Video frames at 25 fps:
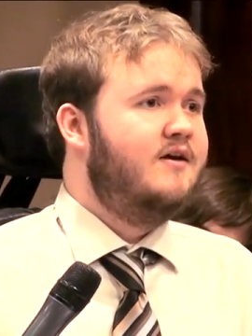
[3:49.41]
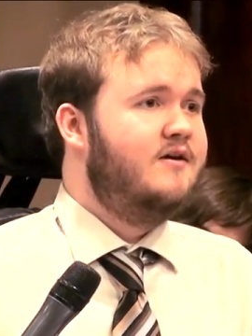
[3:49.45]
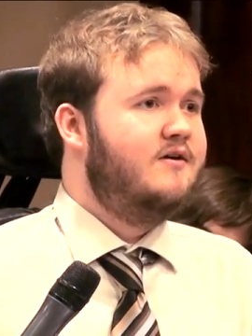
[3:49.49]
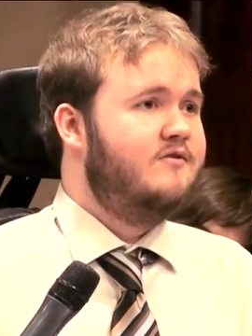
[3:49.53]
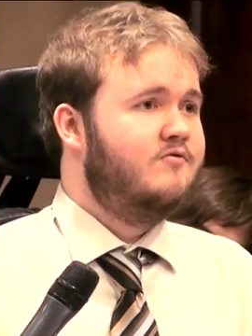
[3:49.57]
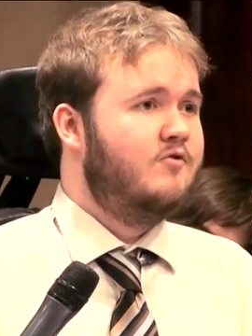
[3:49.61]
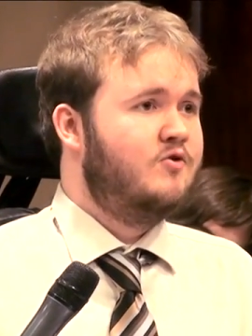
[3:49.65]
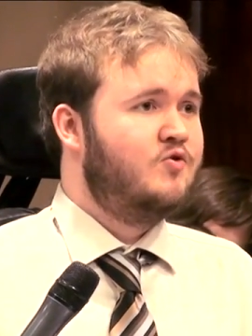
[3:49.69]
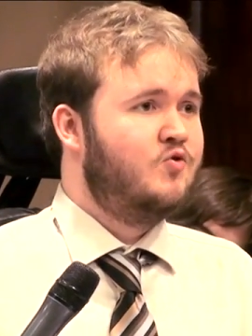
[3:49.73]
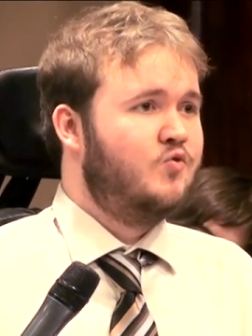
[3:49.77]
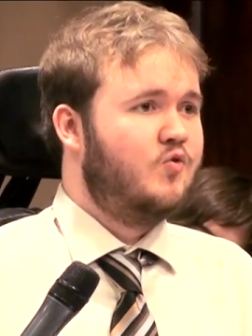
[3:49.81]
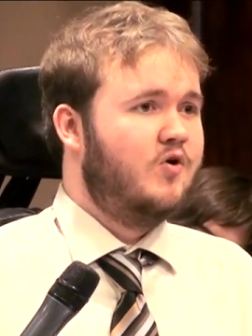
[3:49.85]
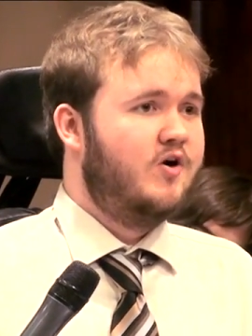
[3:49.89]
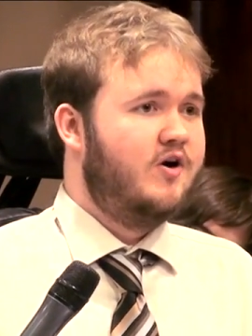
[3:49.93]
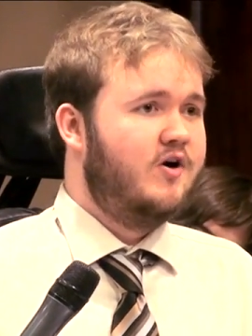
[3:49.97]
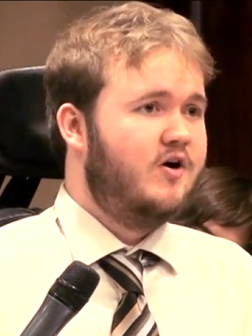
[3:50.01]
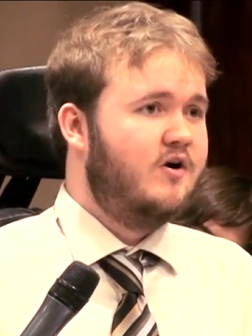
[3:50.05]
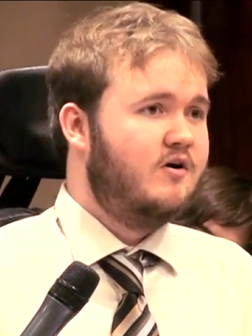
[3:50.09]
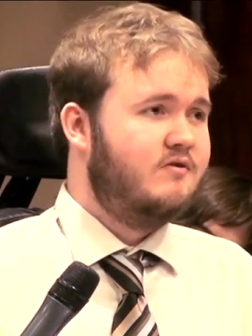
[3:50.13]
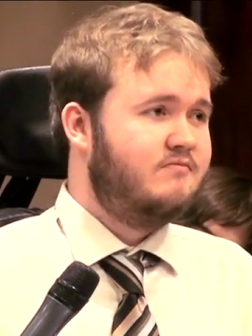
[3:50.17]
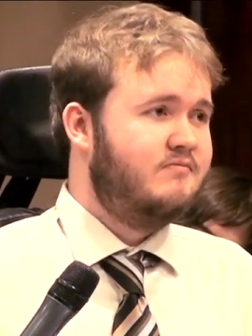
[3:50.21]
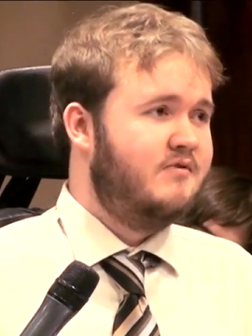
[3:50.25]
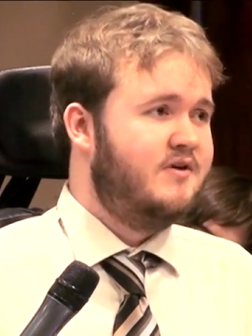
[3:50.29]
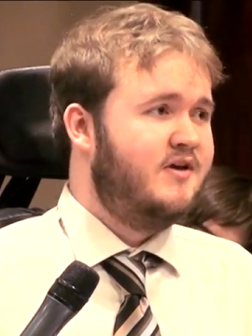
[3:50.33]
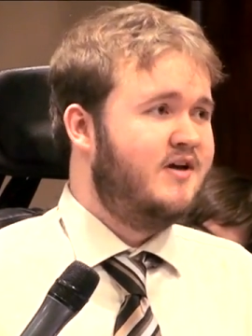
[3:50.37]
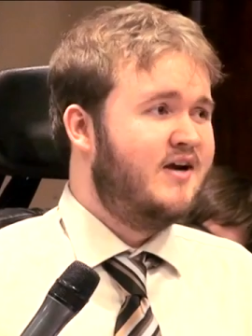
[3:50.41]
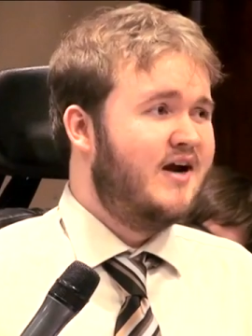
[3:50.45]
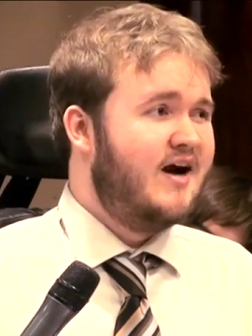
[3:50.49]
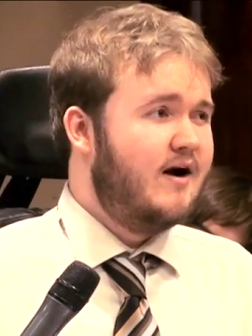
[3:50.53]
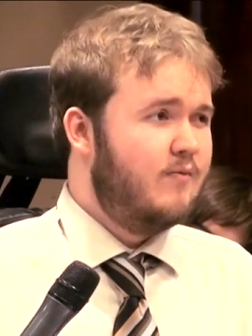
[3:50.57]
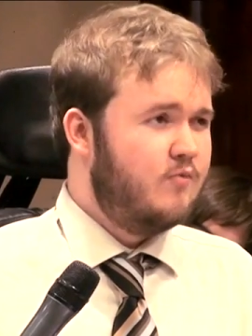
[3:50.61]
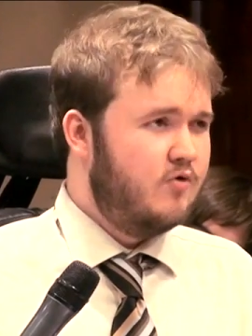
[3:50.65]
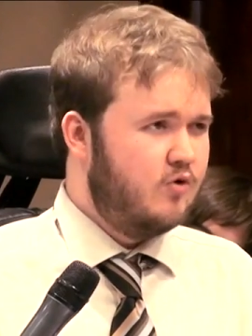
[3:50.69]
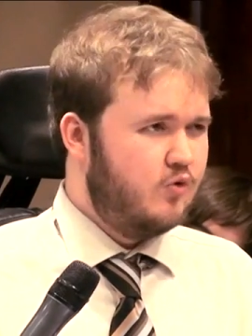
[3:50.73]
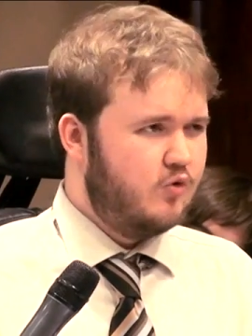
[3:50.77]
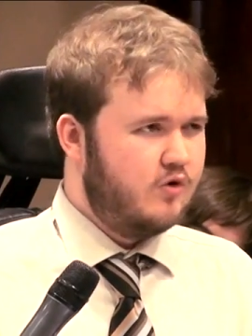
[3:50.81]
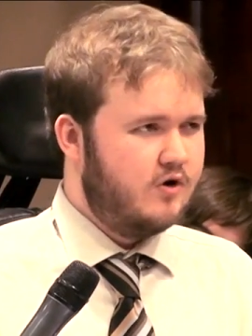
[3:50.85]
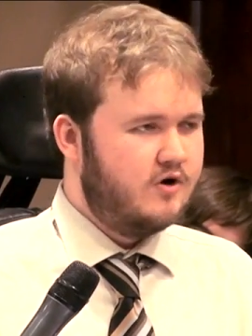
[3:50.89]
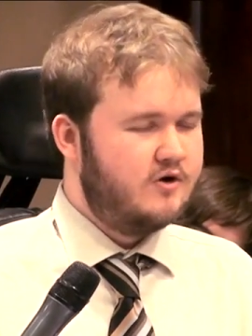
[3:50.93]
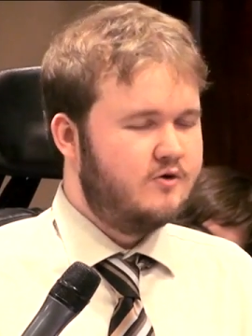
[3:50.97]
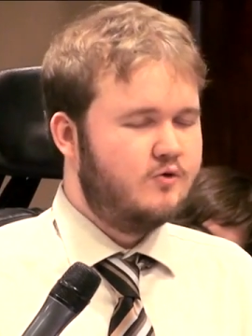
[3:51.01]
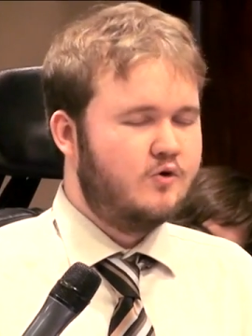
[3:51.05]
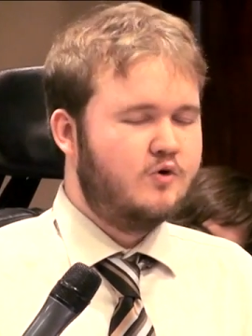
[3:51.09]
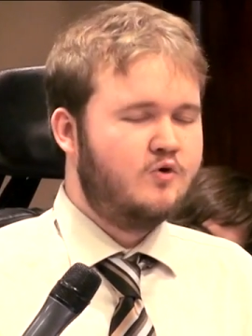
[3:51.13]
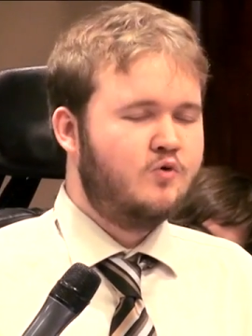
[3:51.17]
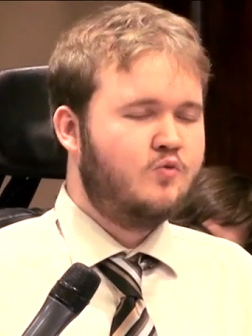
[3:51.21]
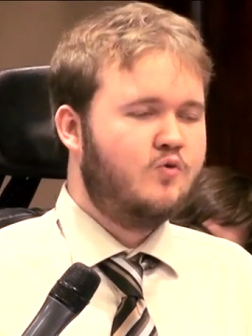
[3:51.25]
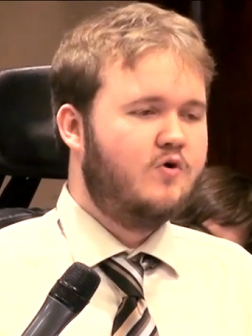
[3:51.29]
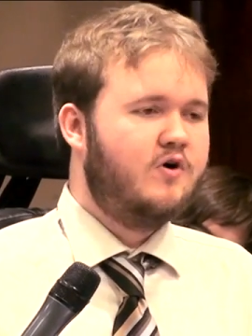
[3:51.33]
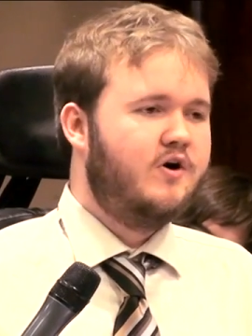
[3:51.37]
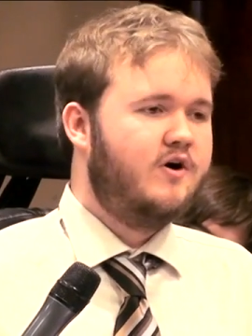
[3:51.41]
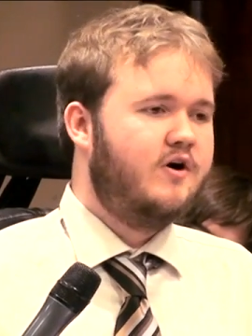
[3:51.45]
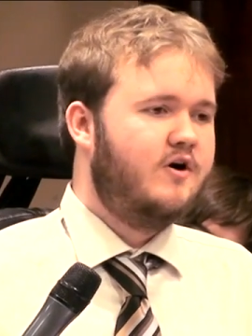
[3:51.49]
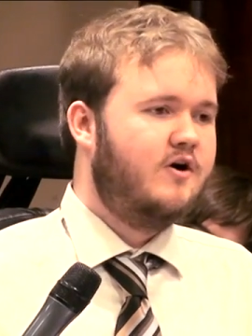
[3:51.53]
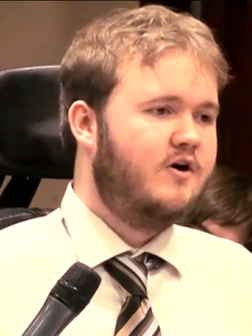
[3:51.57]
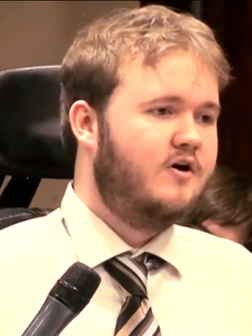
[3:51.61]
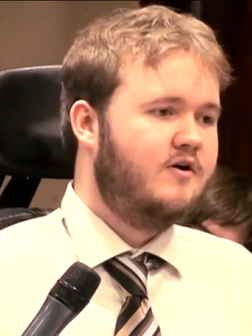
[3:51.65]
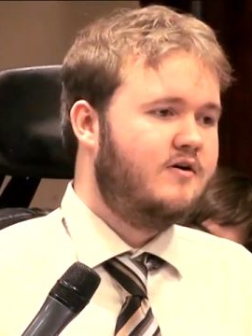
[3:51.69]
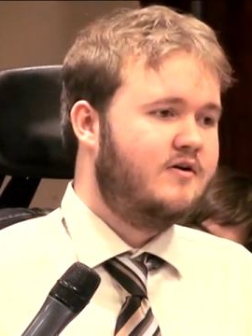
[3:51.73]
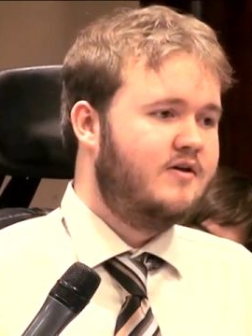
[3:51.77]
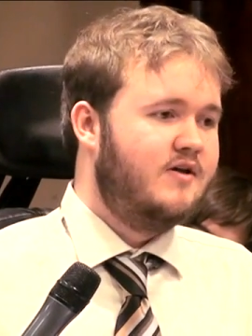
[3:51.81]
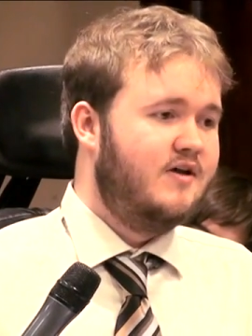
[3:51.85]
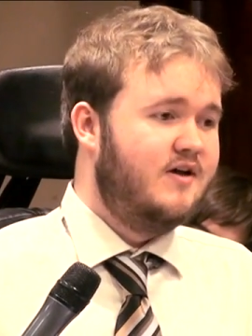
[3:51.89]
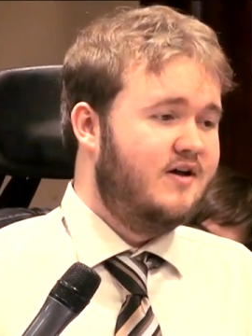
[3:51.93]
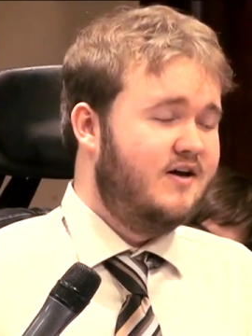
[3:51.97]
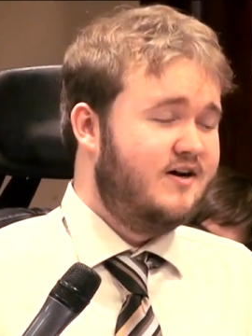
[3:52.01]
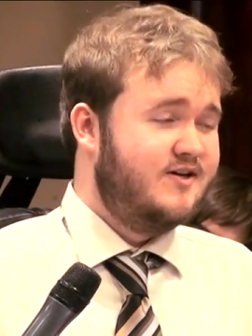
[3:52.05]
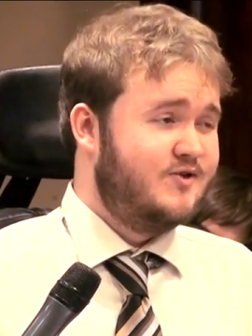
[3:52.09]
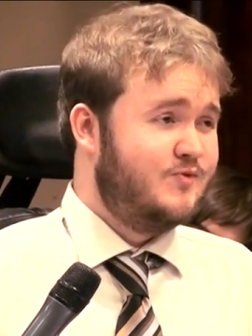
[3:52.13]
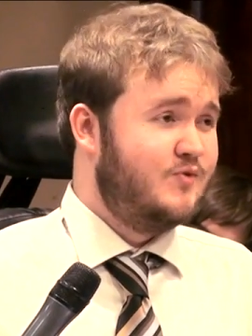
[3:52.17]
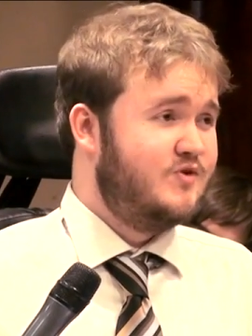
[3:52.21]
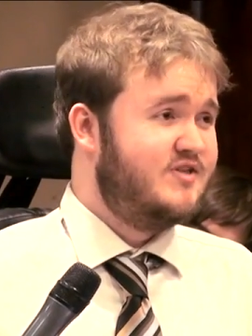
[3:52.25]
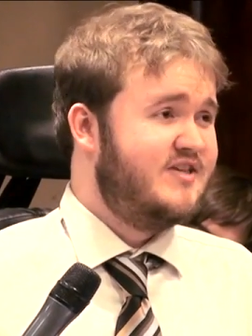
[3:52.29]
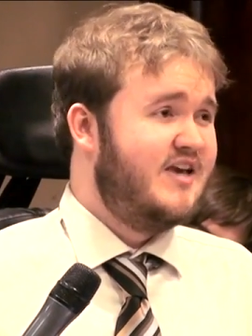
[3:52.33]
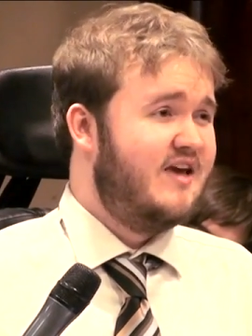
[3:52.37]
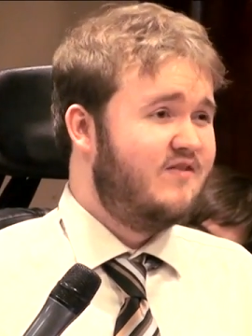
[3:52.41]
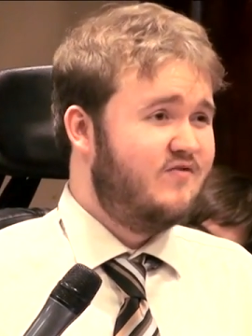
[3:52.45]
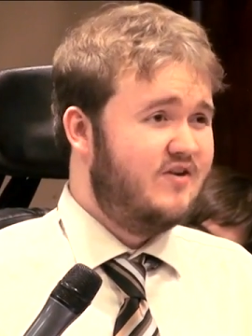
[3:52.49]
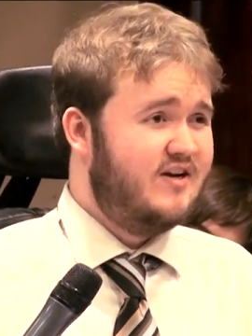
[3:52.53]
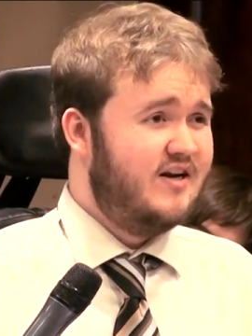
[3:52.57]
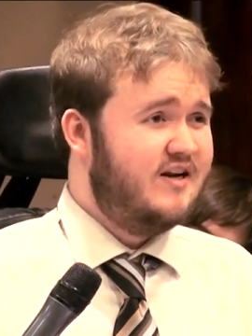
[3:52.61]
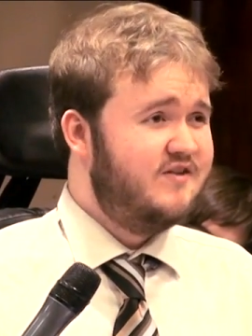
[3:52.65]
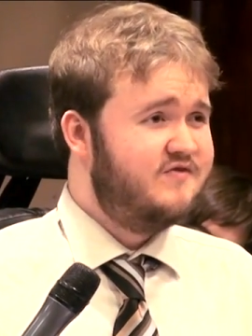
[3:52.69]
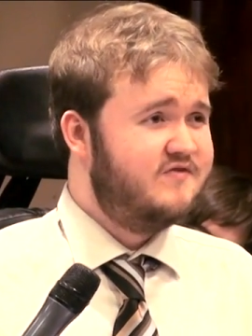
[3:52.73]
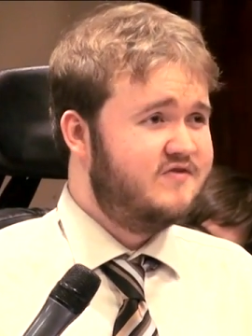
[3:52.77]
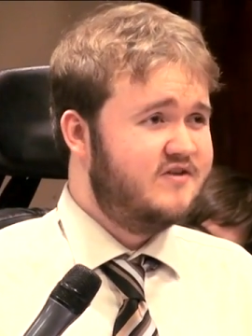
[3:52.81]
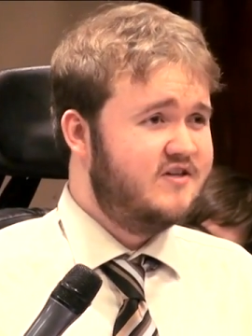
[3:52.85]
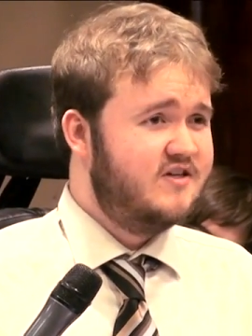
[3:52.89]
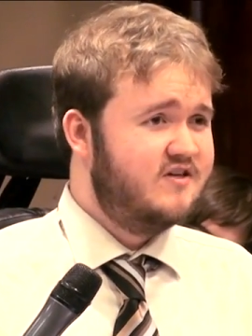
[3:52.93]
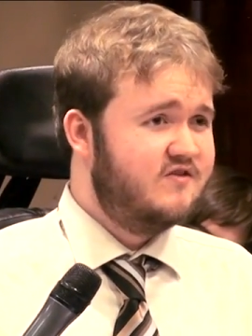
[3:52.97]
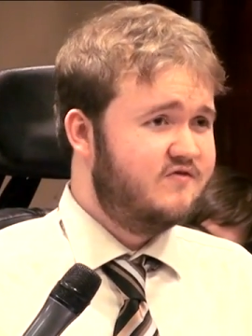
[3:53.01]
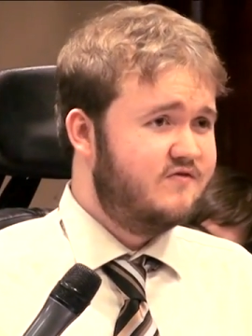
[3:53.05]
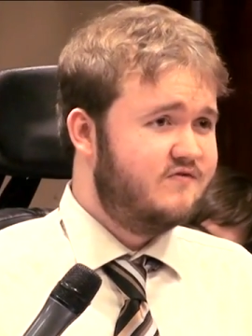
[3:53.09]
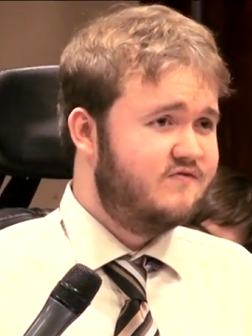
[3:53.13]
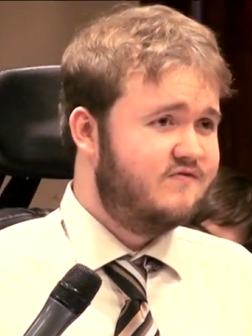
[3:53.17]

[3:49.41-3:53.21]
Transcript: require camera work, require, I suppose, heavy lifting